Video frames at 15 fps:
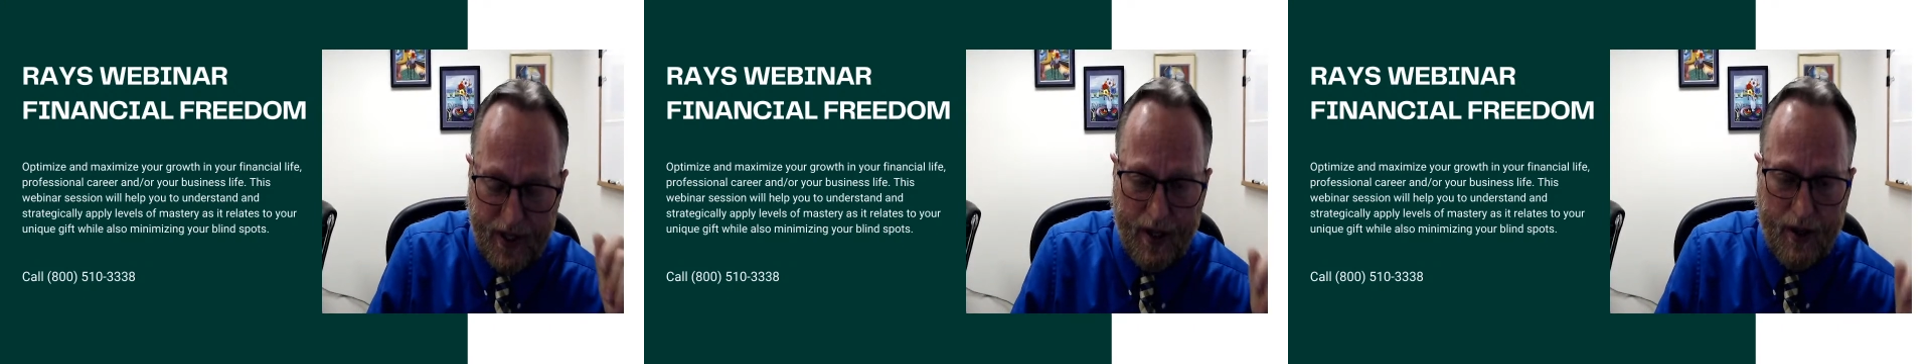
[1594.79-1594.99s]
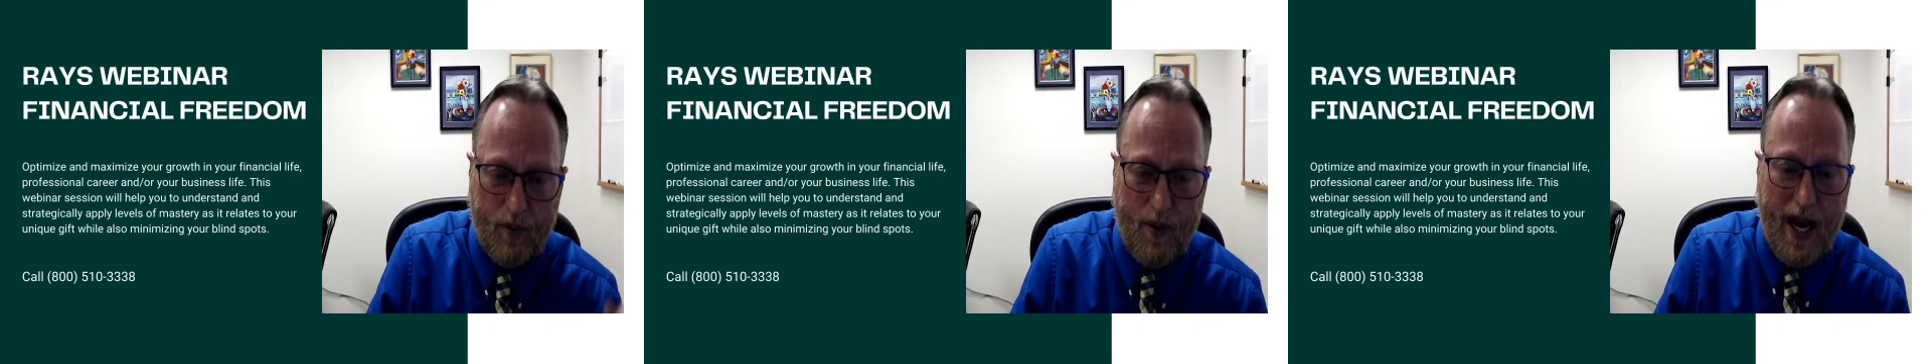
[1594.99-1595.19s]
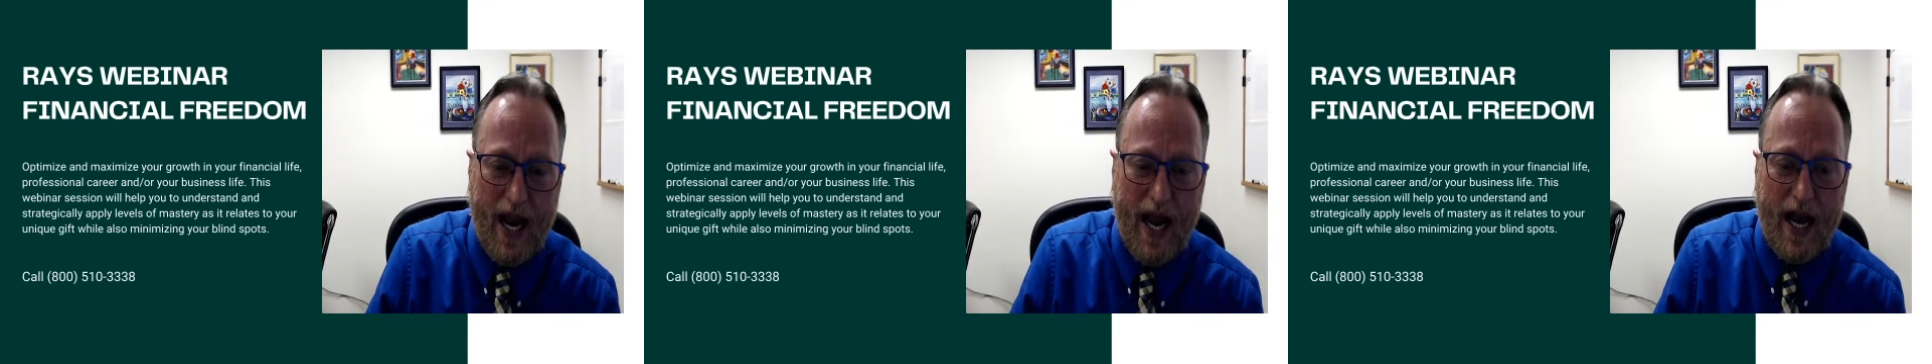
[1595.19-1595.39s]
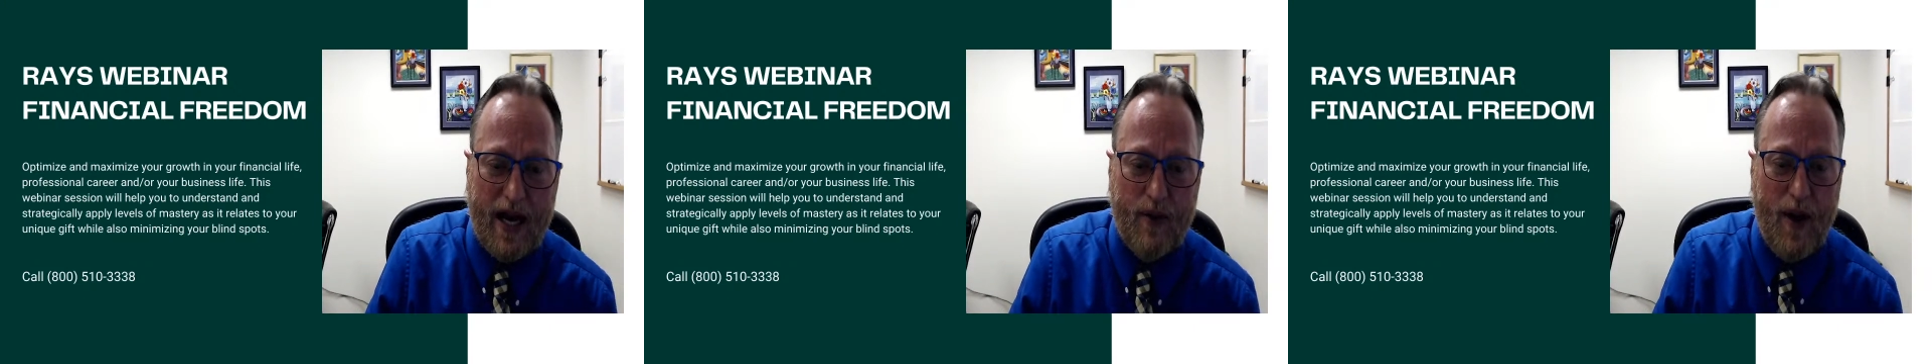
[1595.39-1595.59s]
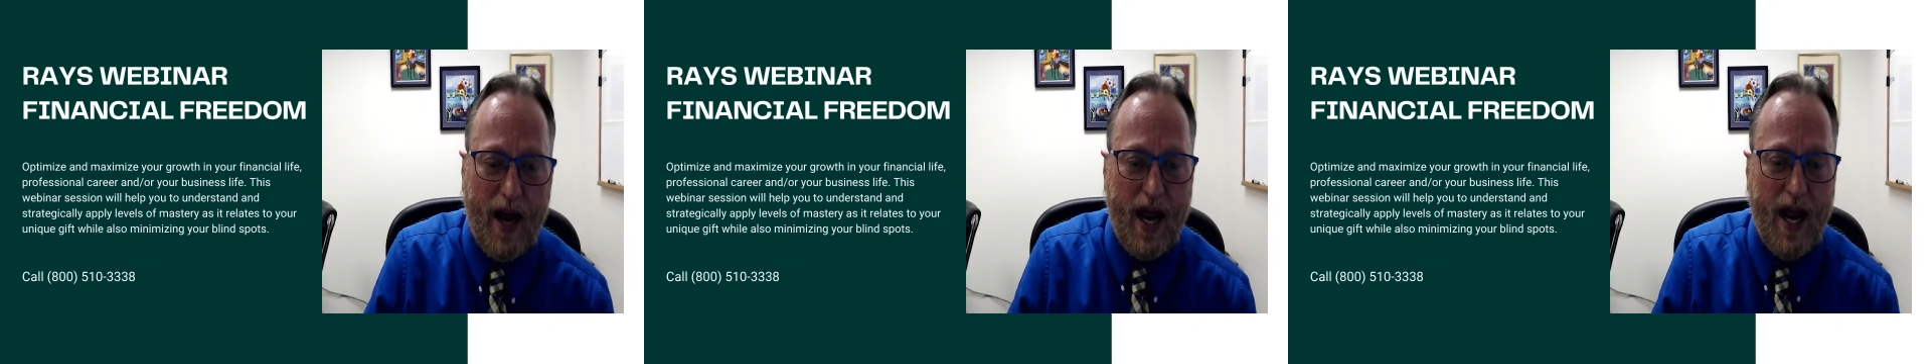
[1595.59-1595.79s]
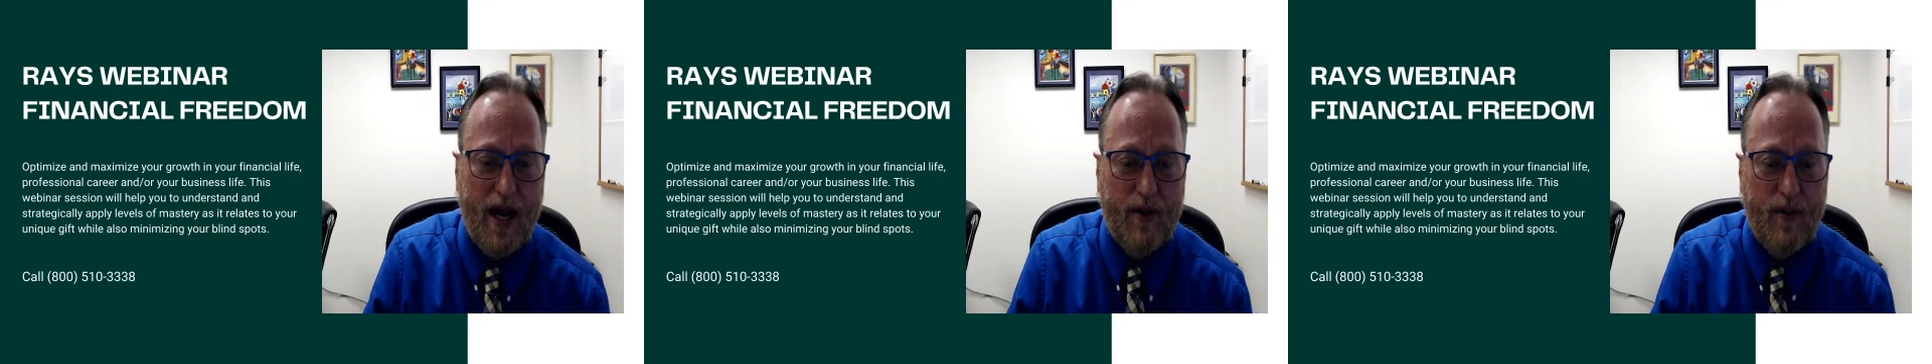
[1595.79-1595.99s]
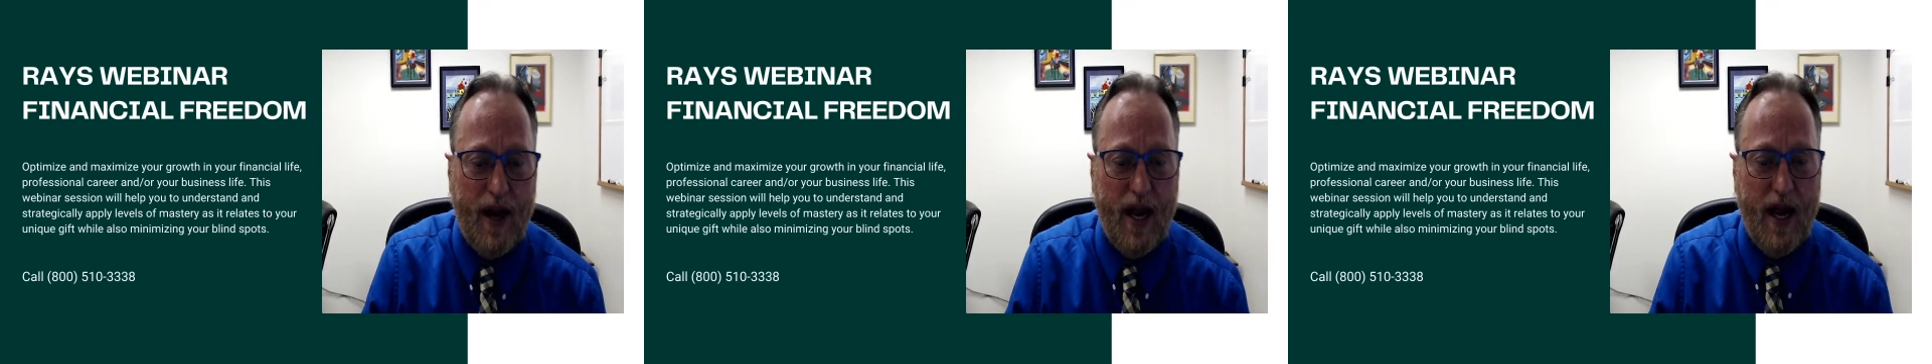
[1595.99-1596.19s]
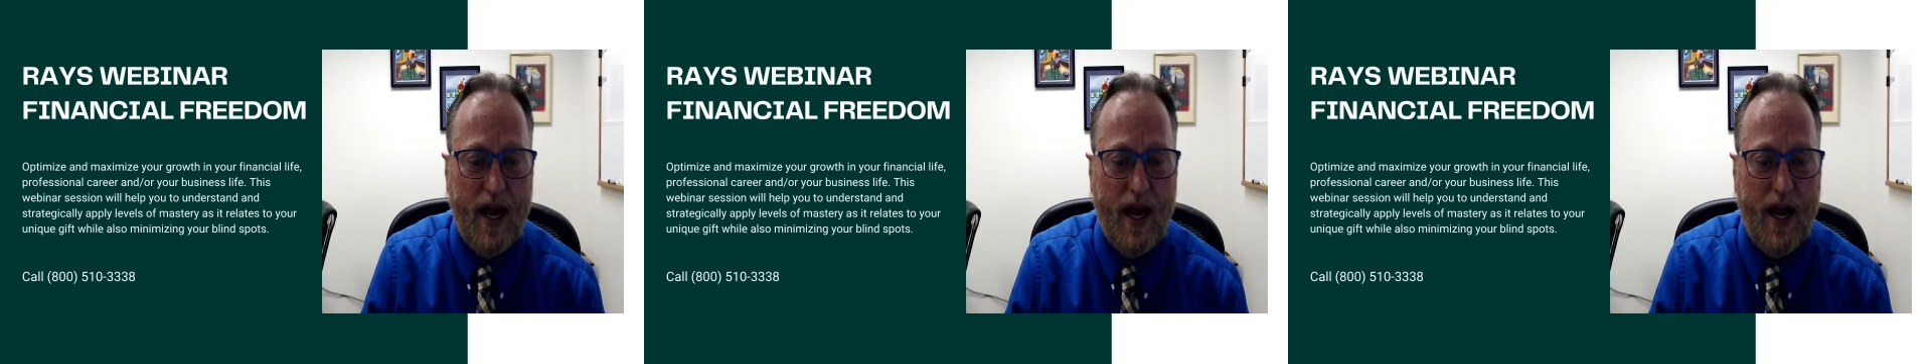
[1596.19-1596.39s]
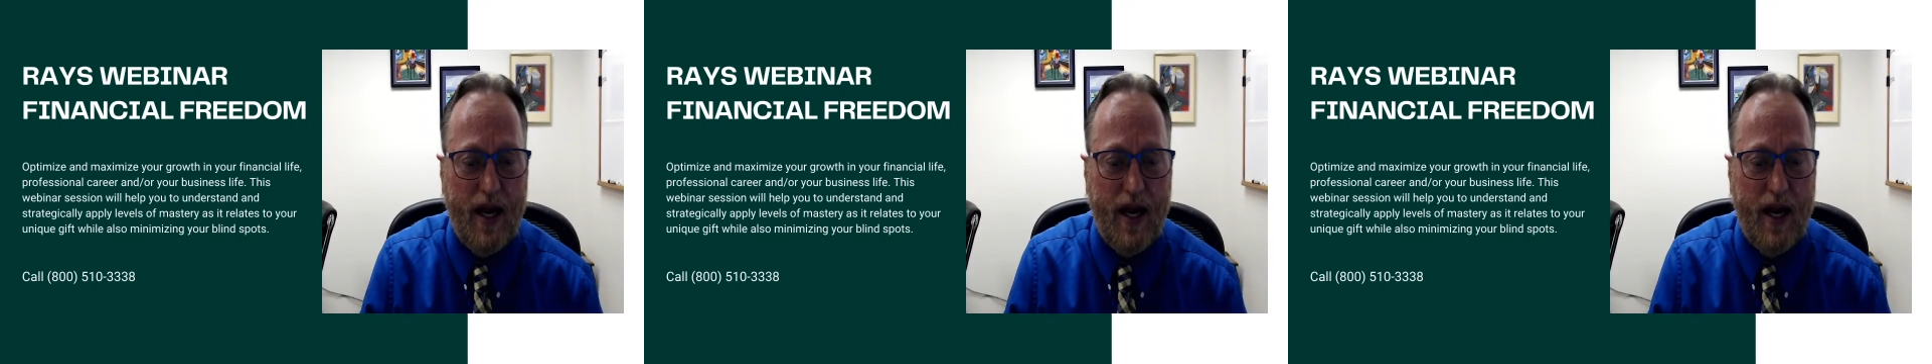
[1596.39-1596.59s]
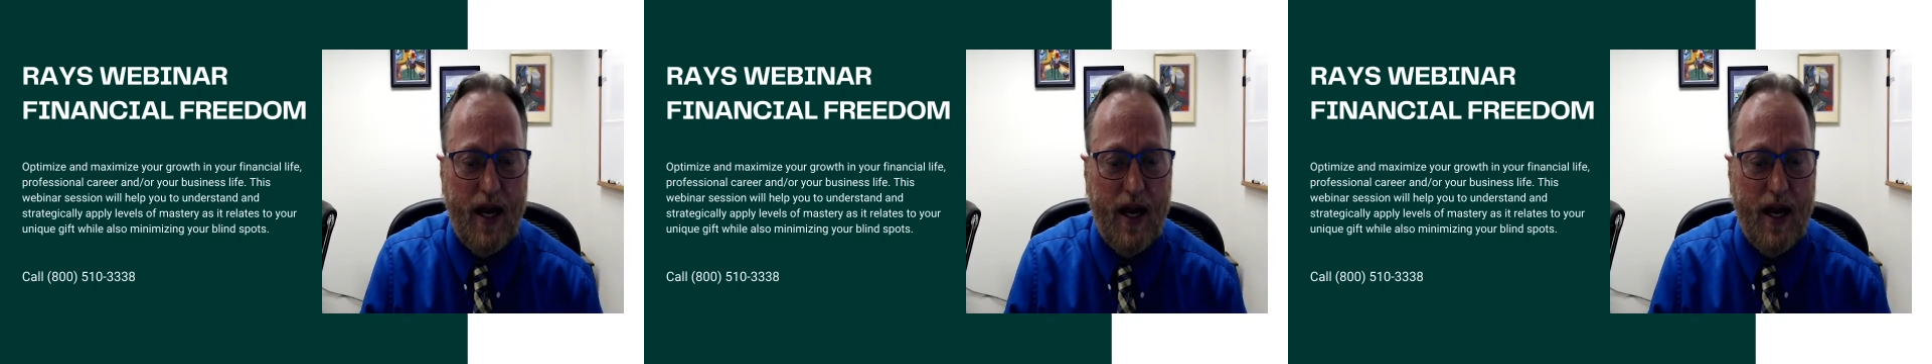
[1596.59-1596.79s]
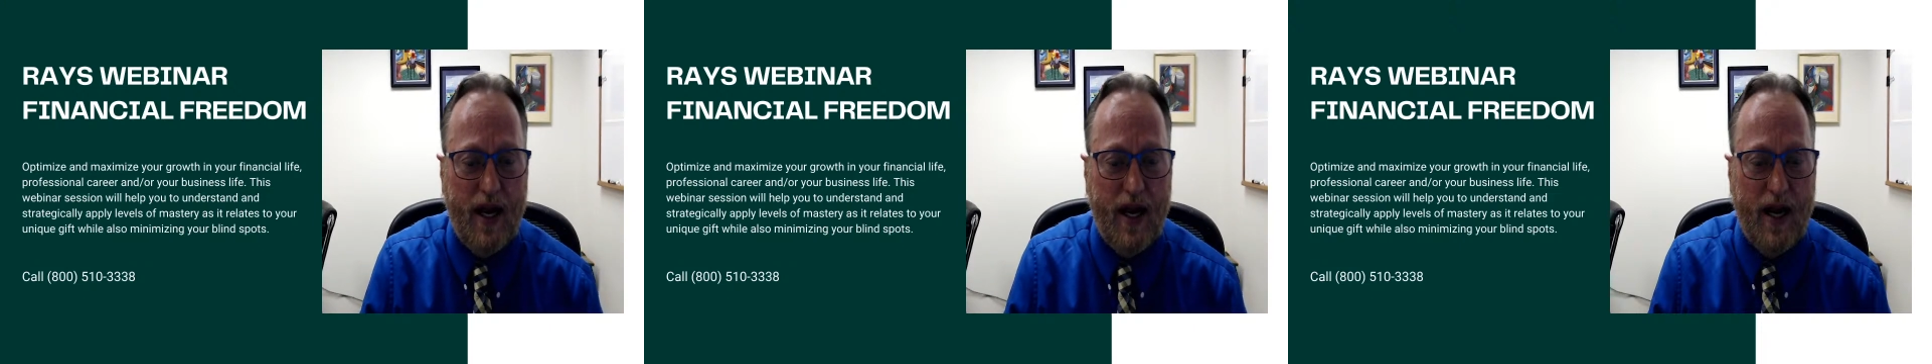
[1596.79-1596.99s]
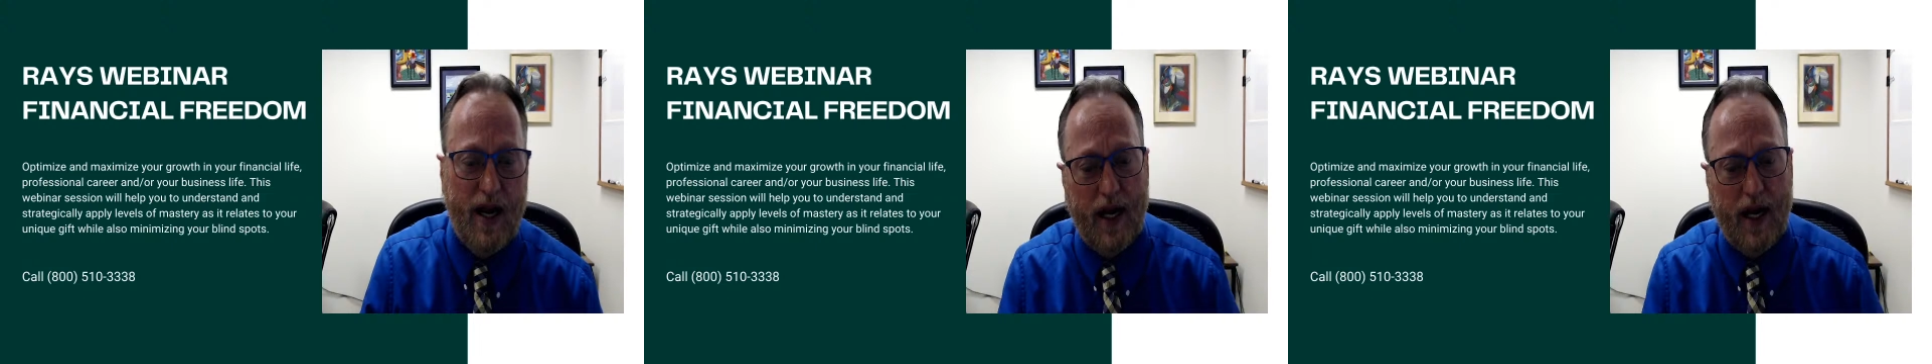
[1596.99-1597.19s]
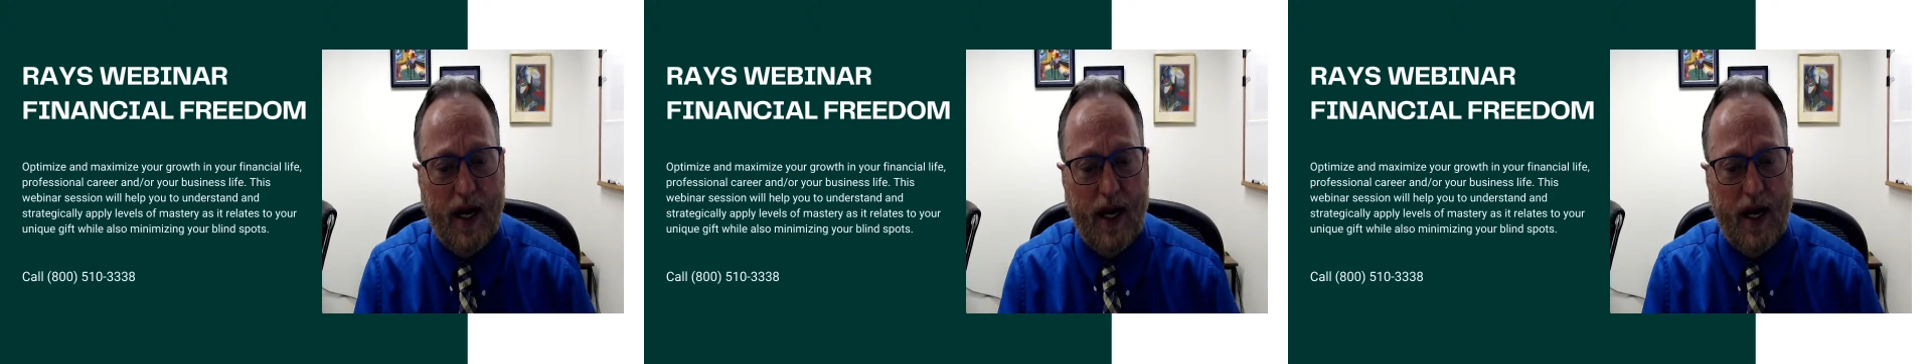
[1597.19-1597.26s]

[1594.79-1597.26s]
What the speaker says: Quack, quack, quack, quack, quack.